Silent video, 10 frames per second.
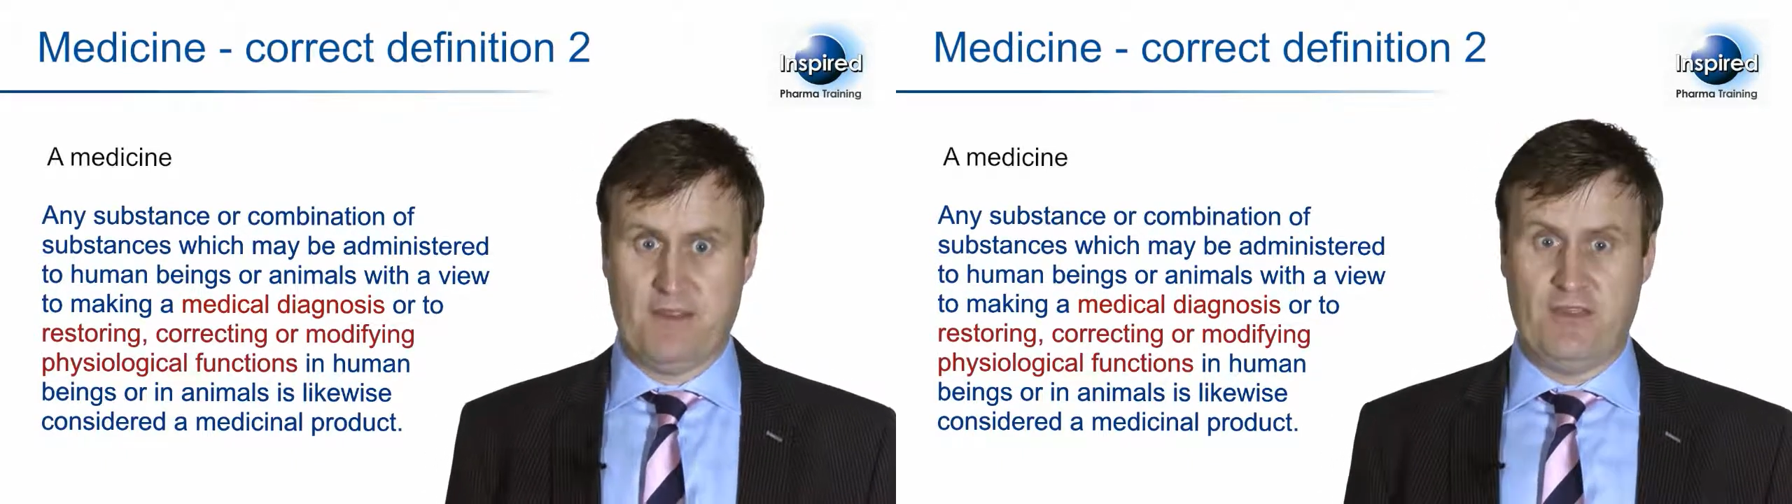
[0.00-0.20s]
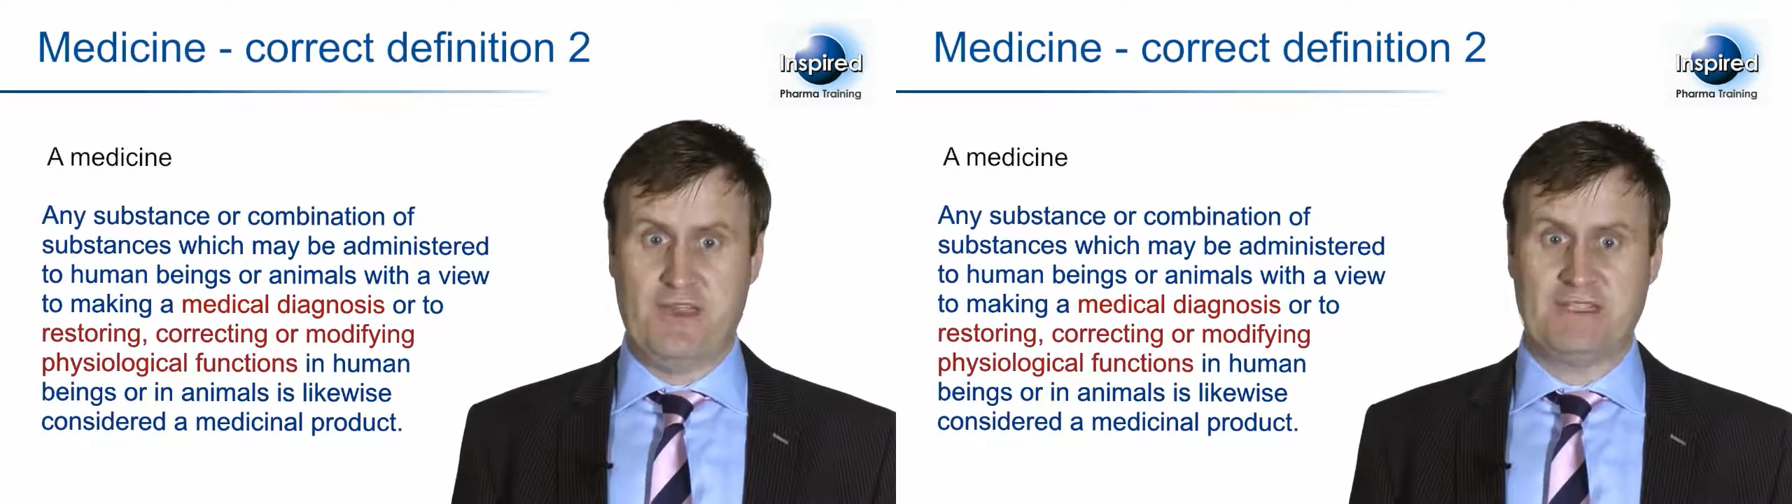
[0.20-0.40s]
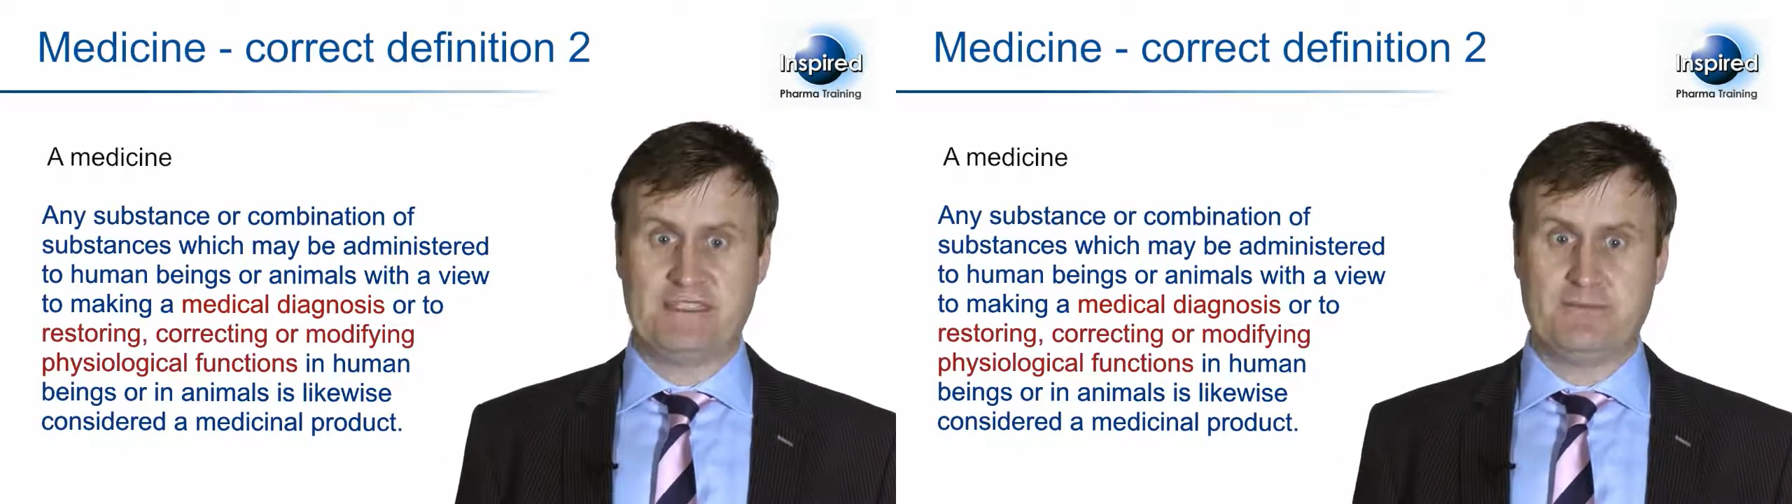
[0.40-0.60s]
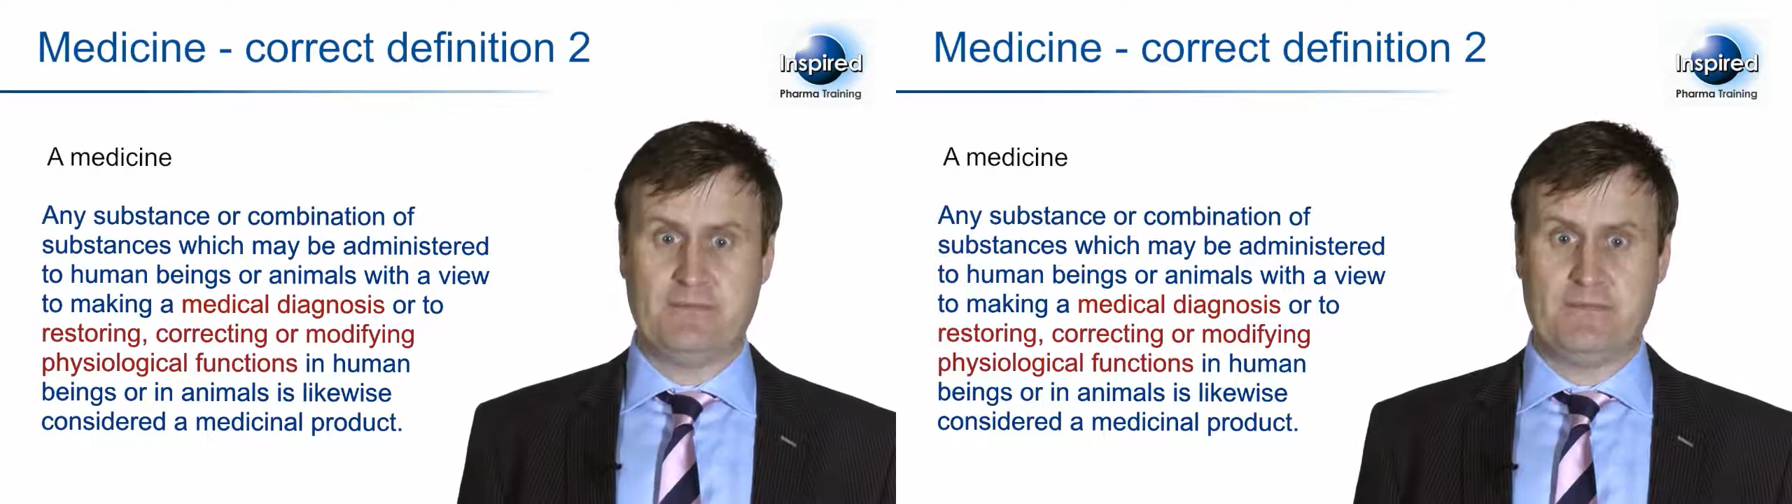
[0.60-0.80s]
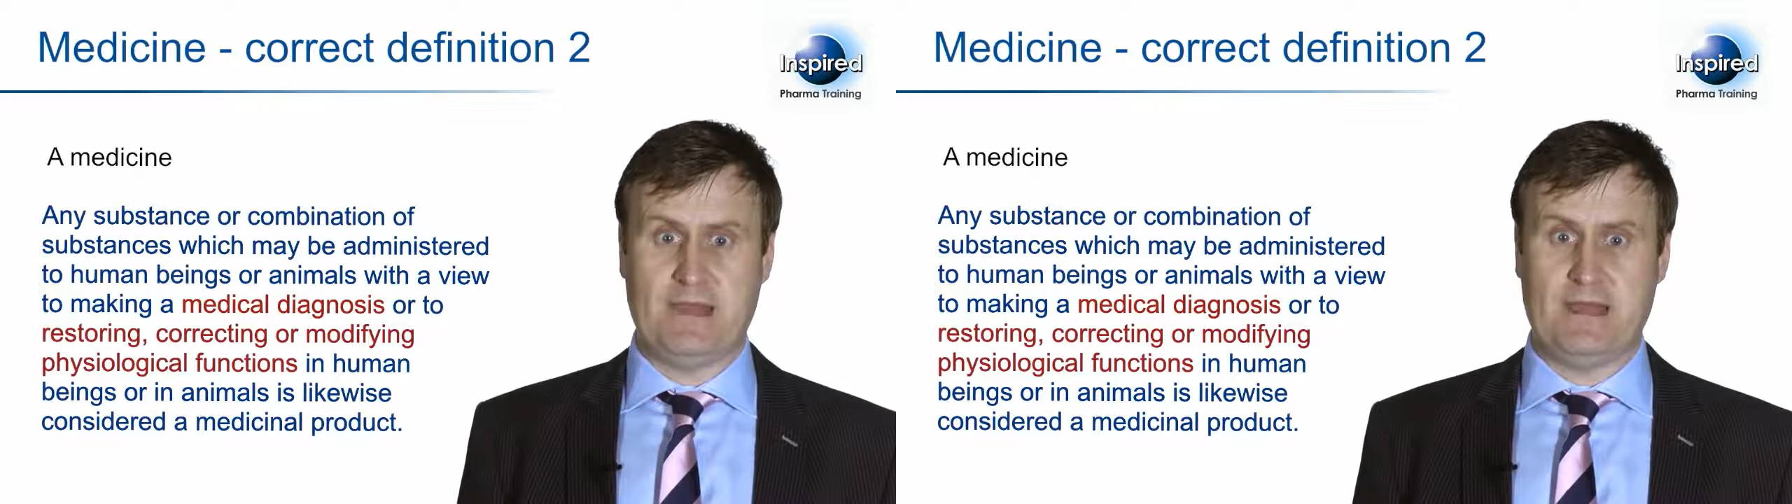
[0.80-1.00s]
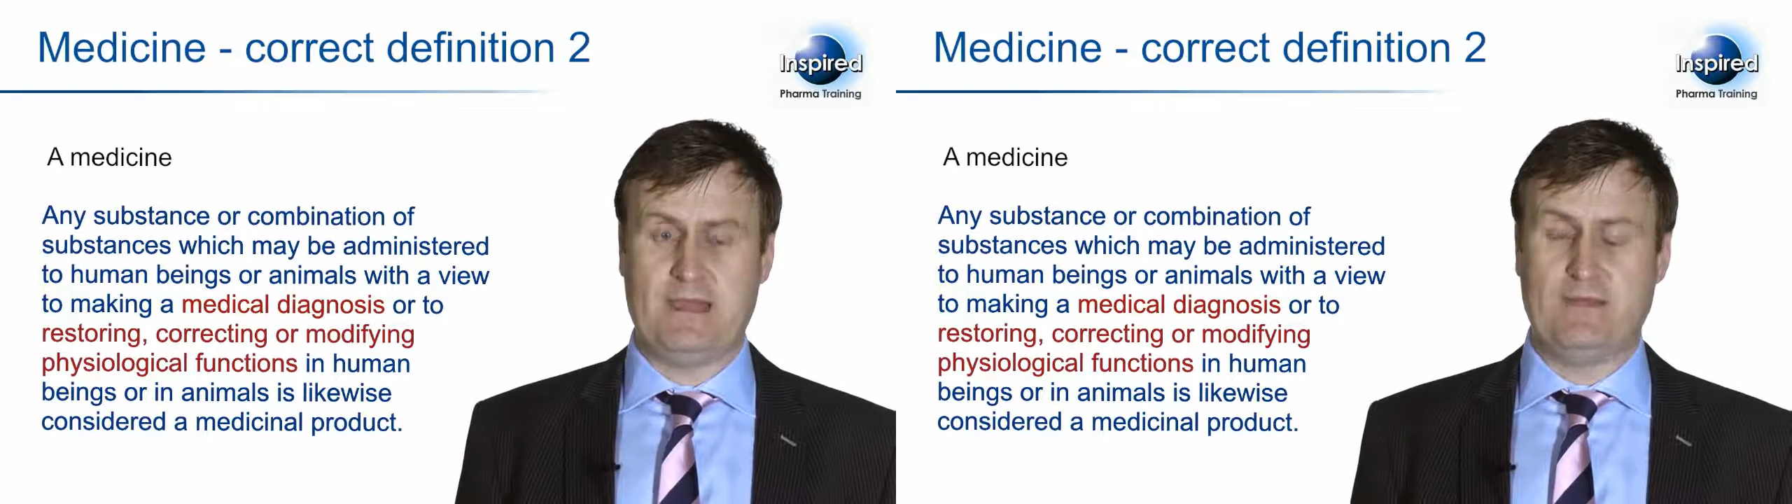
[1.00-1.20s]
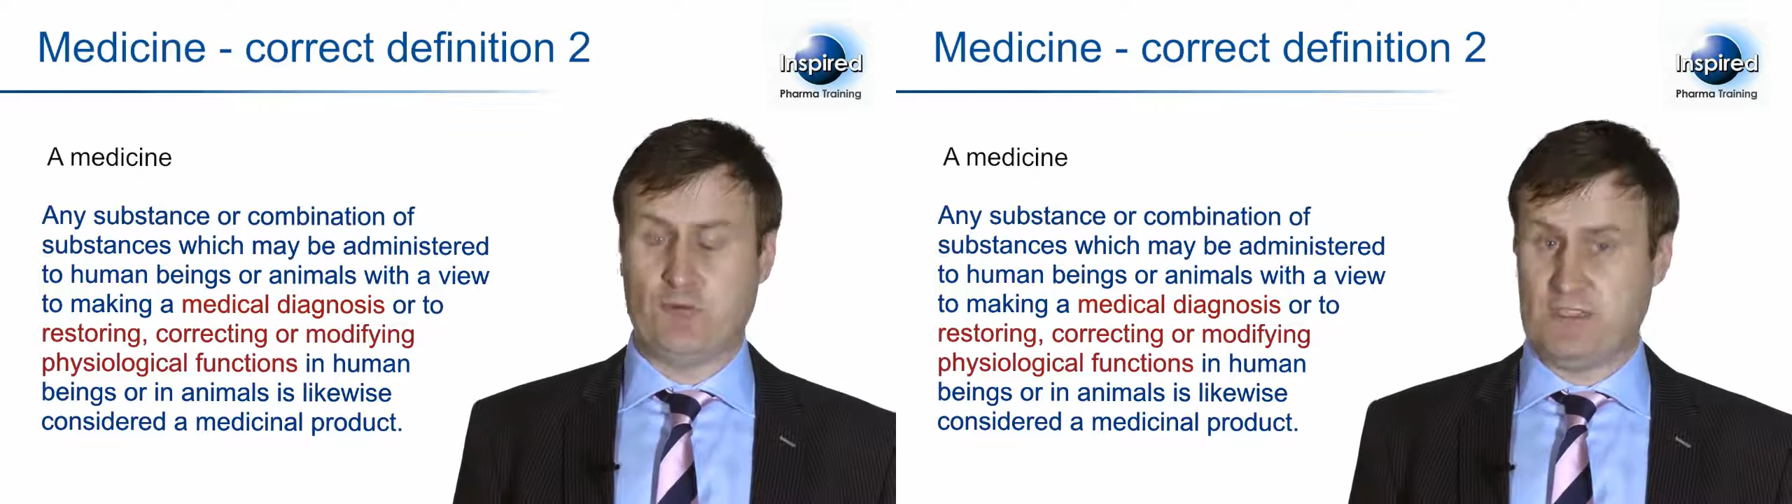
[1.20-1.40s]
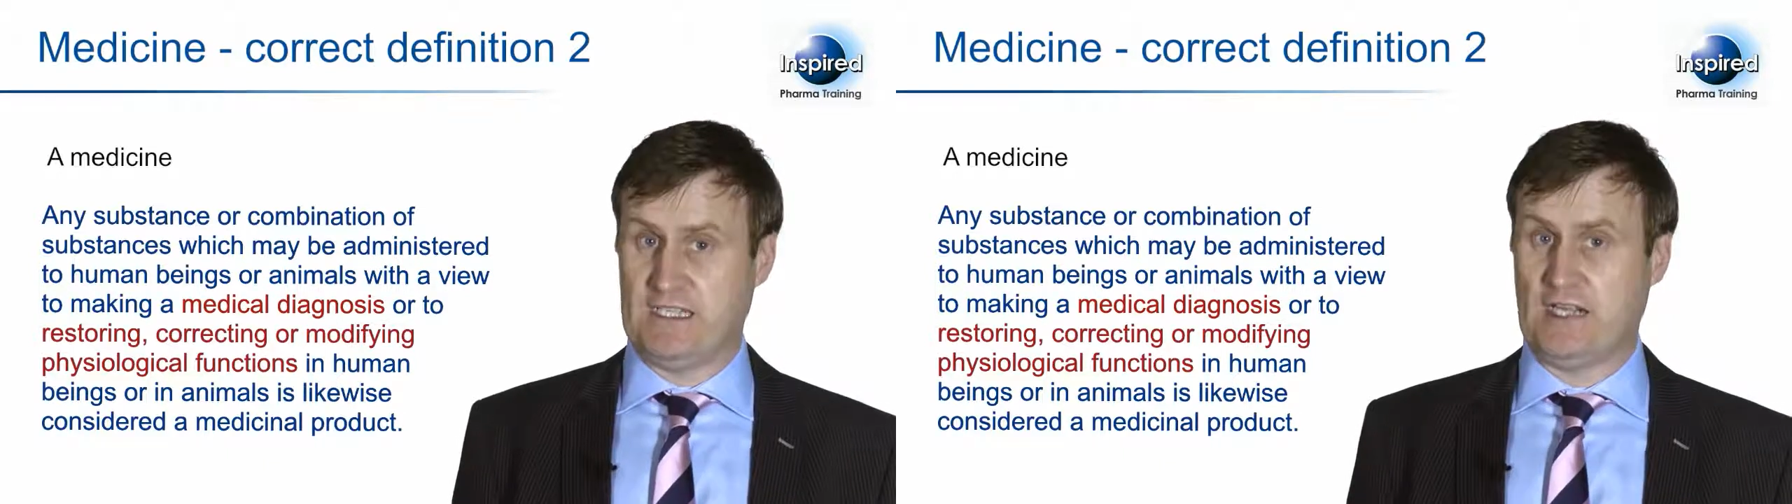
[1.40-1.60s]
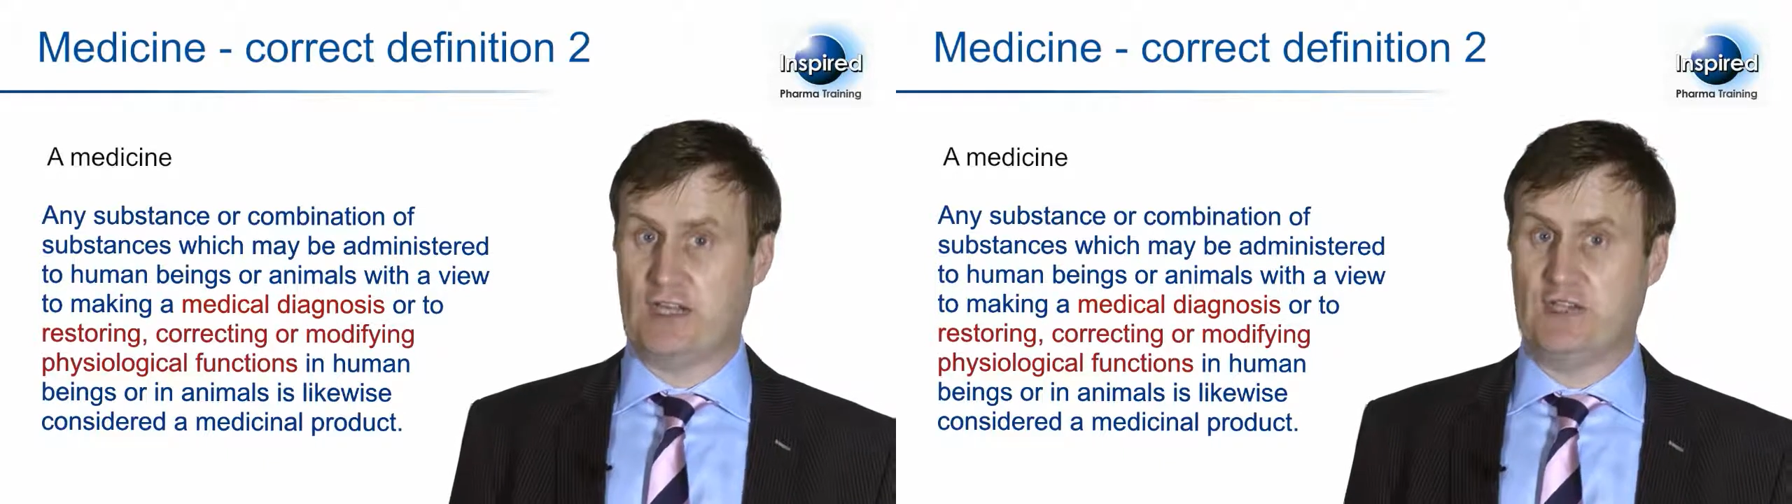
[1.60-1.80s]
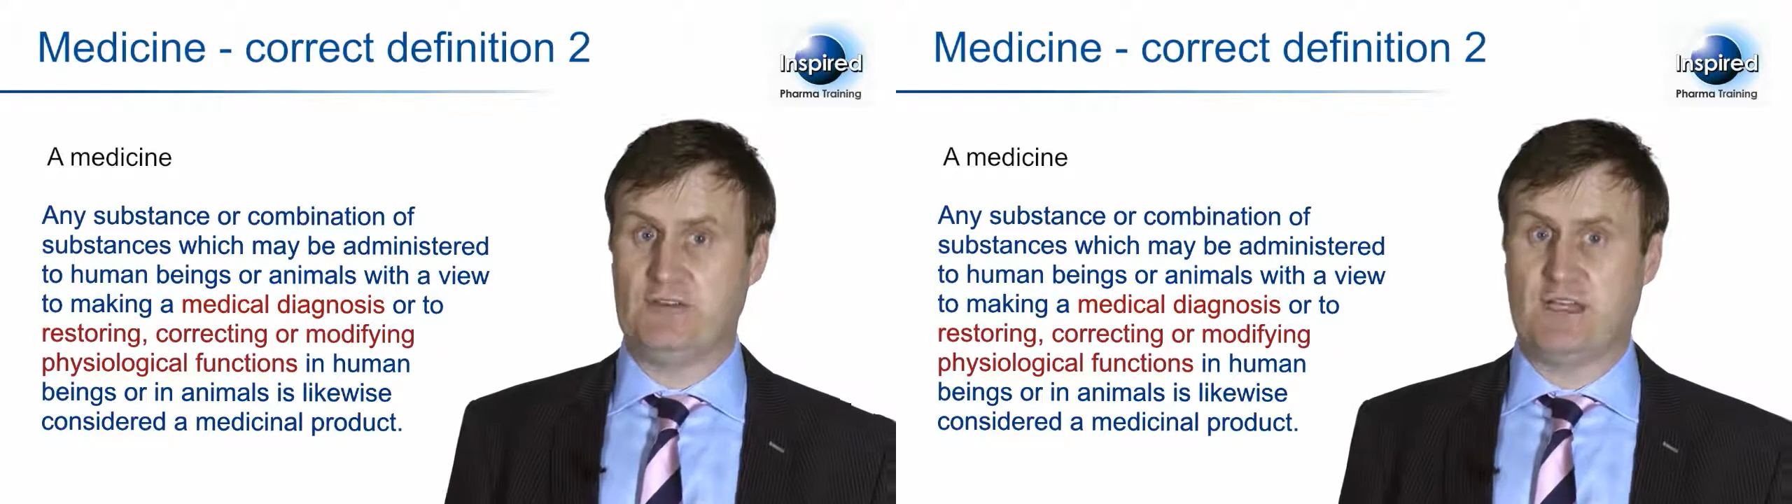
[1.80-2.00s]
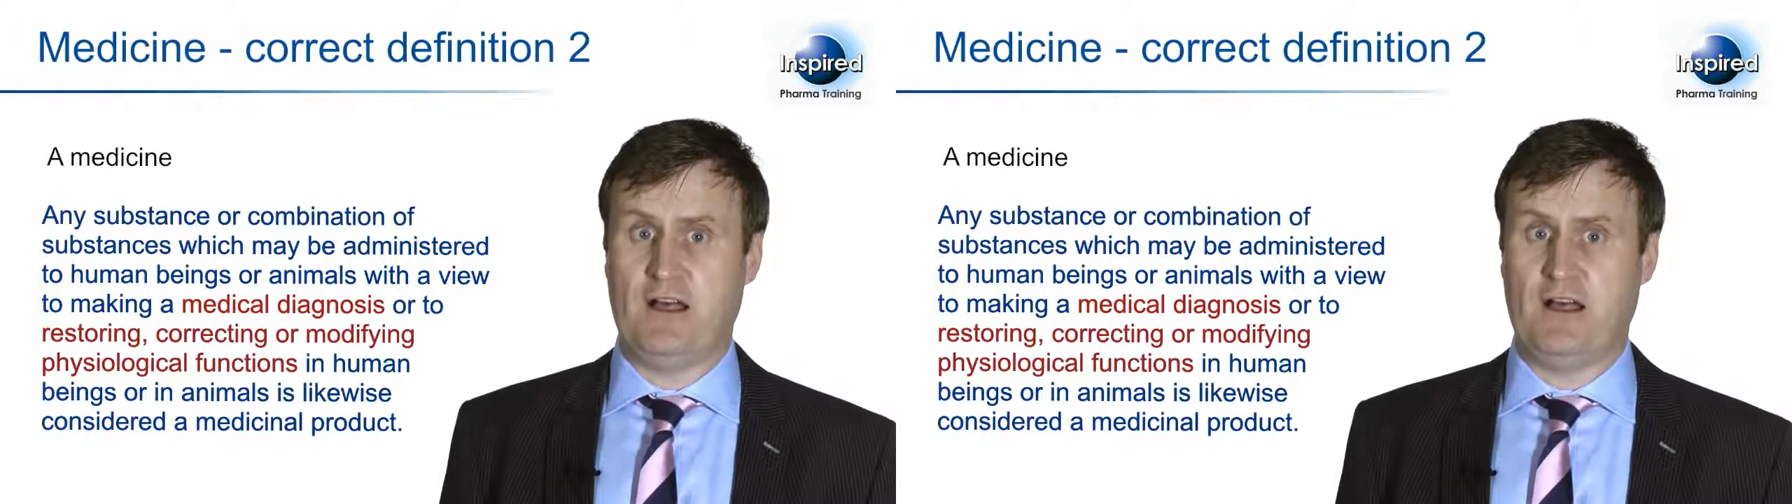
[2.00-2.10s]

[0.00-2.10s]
This would include